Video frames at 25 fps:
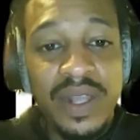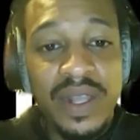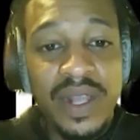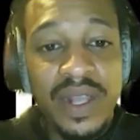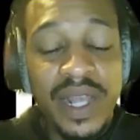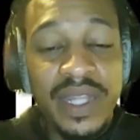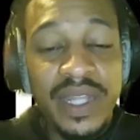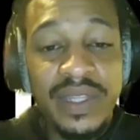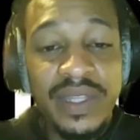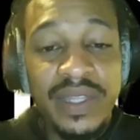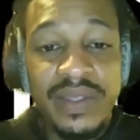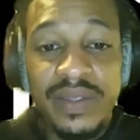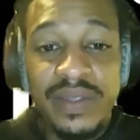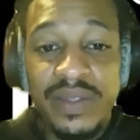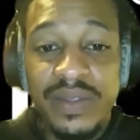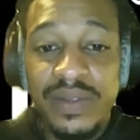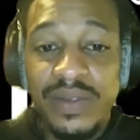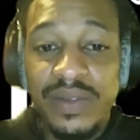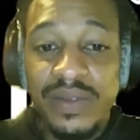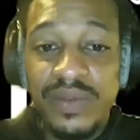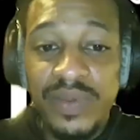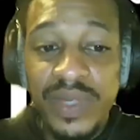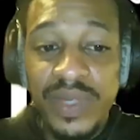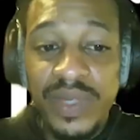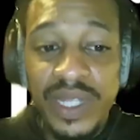And
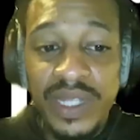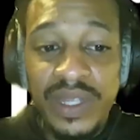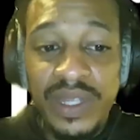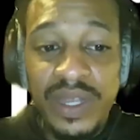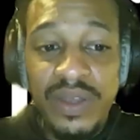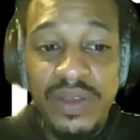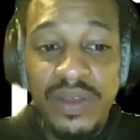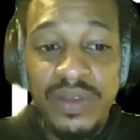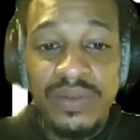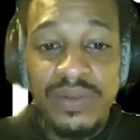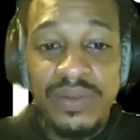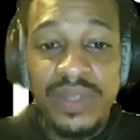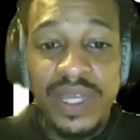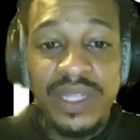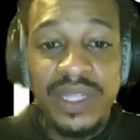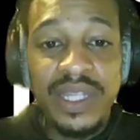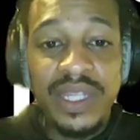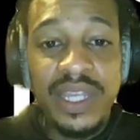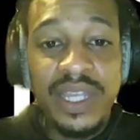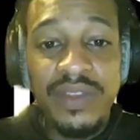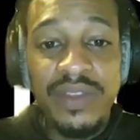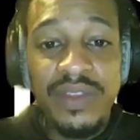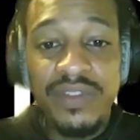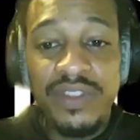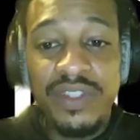we know that the
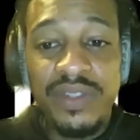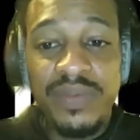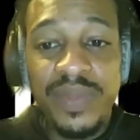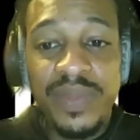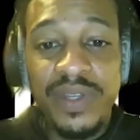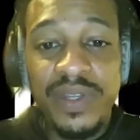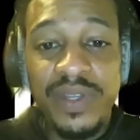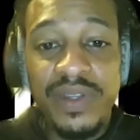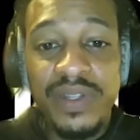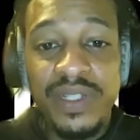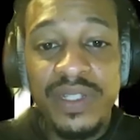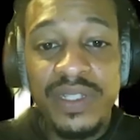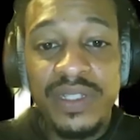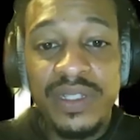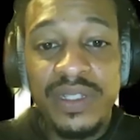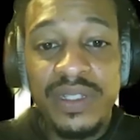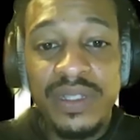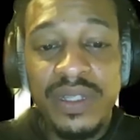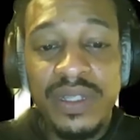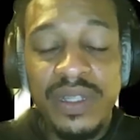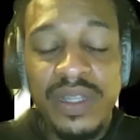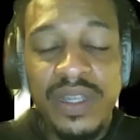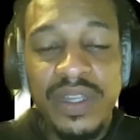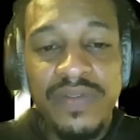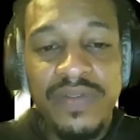evil spirits,
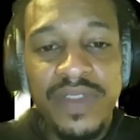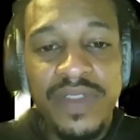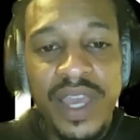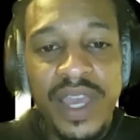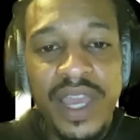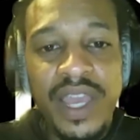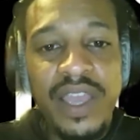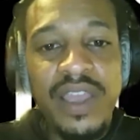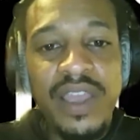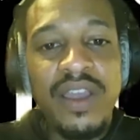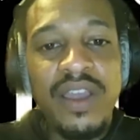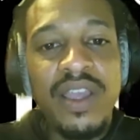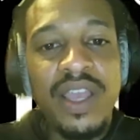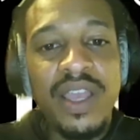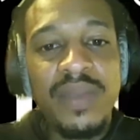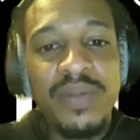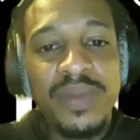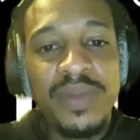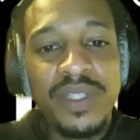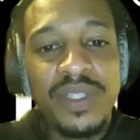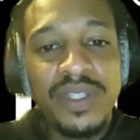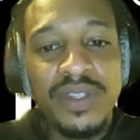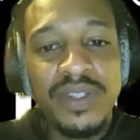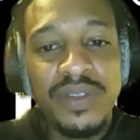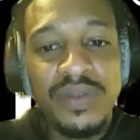if they are able
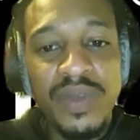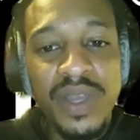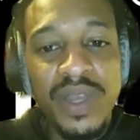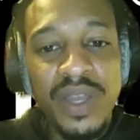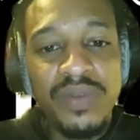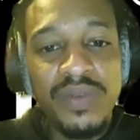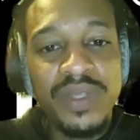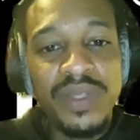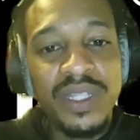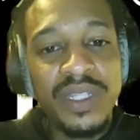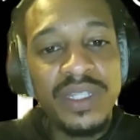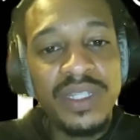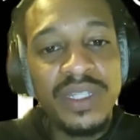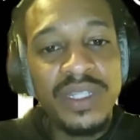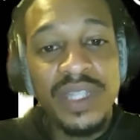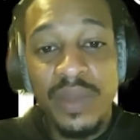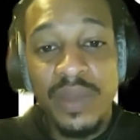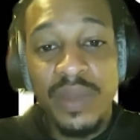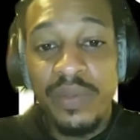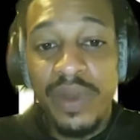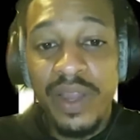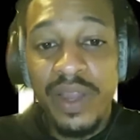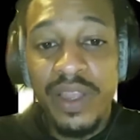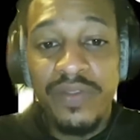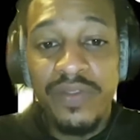to dwell with us, they
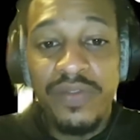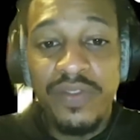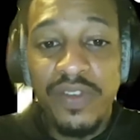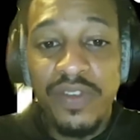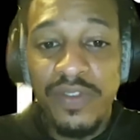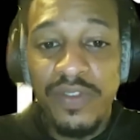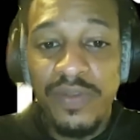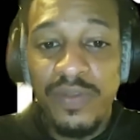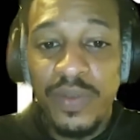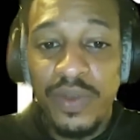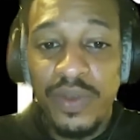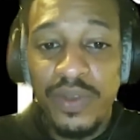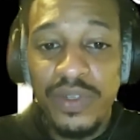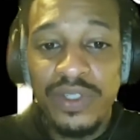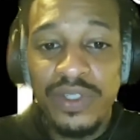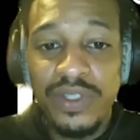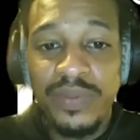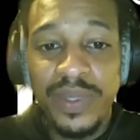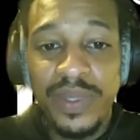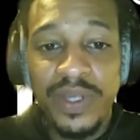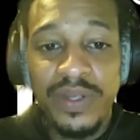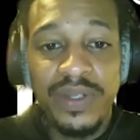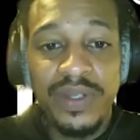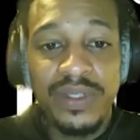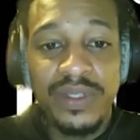bring forth more
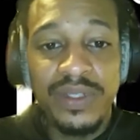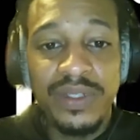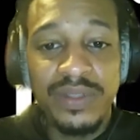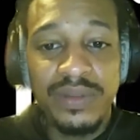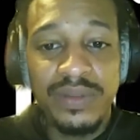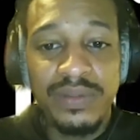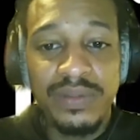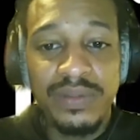spirits.